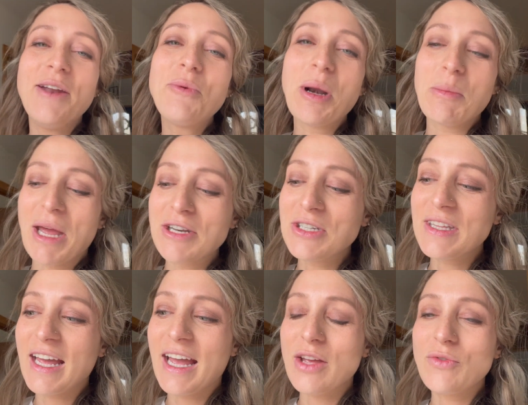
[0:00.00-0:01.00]
want to mention
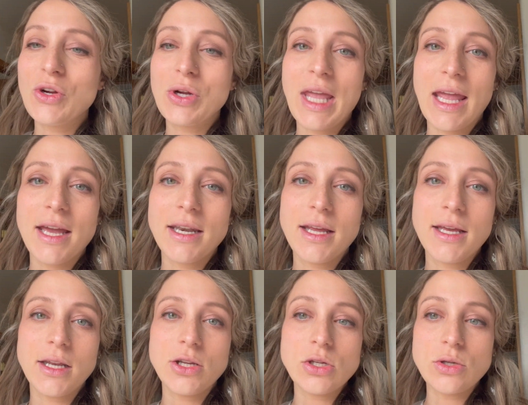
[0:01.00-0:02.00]
that if you're canning
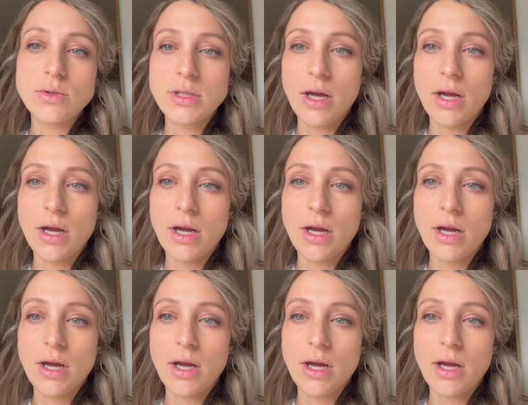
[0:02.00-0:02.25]
and you use